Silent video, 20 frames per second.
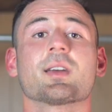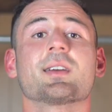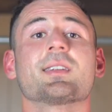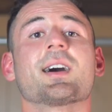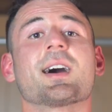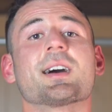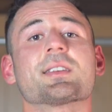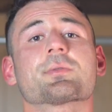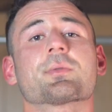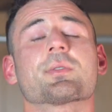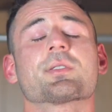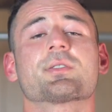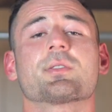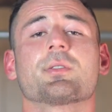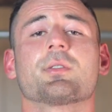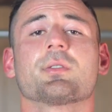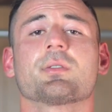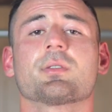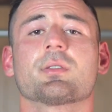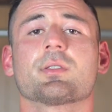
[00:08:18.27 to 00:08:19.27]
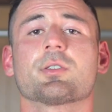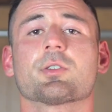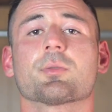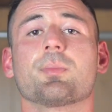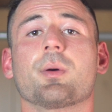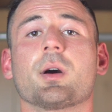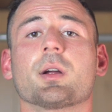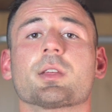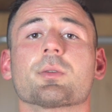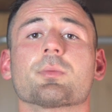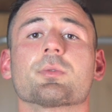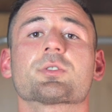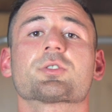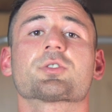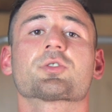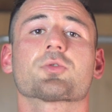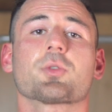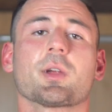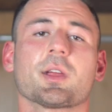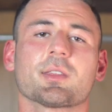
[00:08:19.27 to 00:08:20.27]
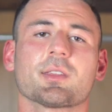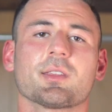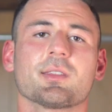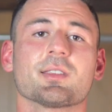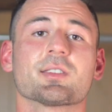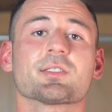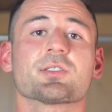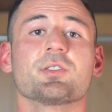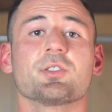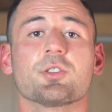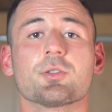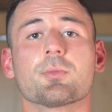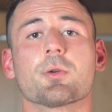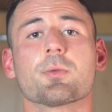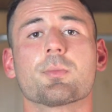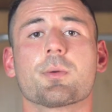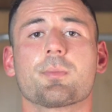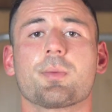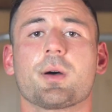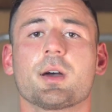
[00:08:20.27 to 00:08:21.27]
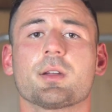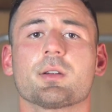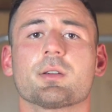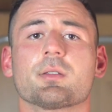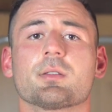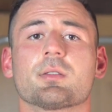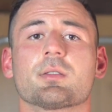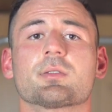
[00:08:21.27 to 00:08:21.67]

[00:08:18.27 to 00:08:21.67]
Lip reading: And as a result, your body will strengthen this new movement pattern,